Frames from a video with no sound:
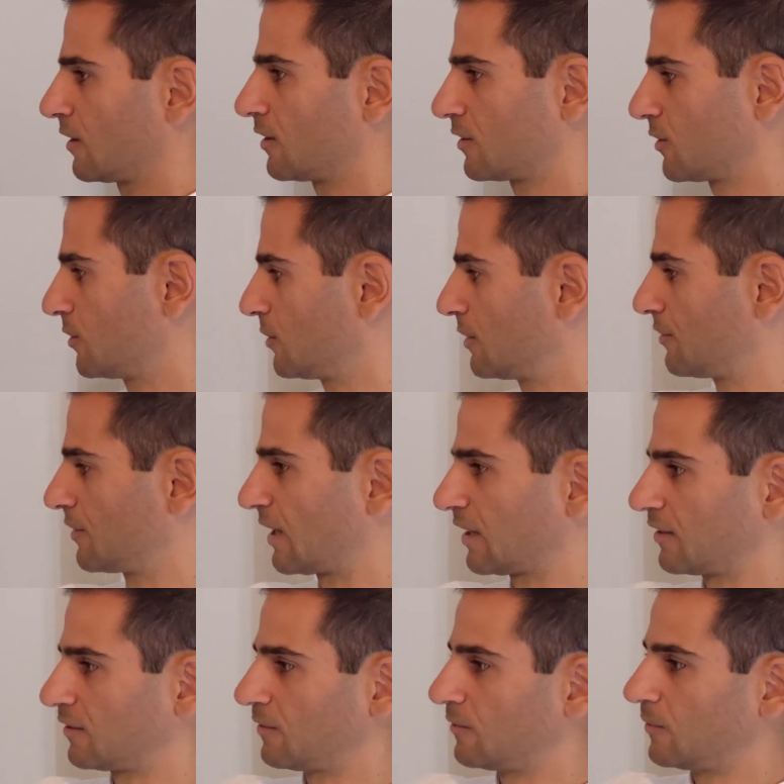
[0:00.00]
So we've
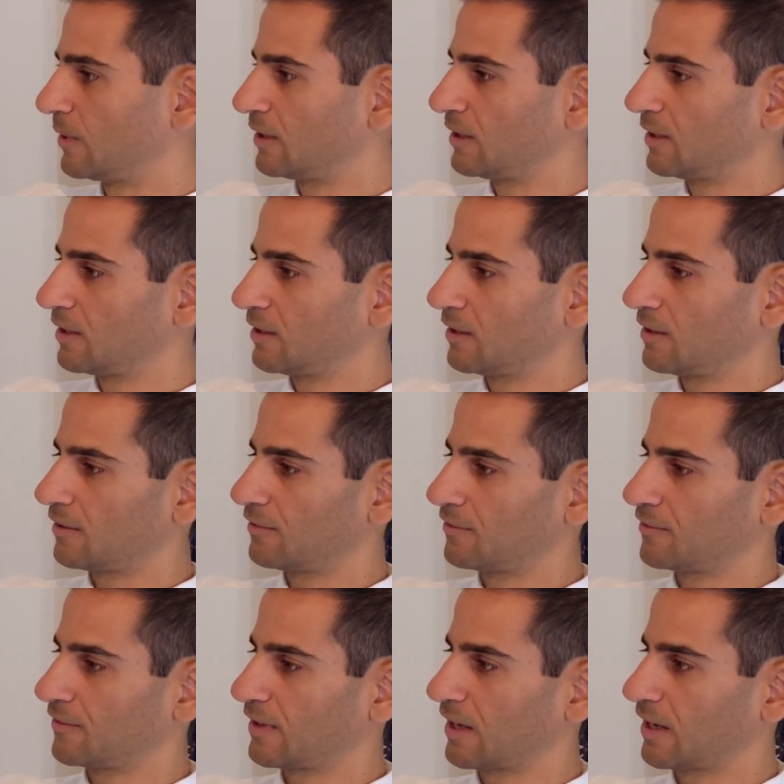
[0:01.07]
got rid of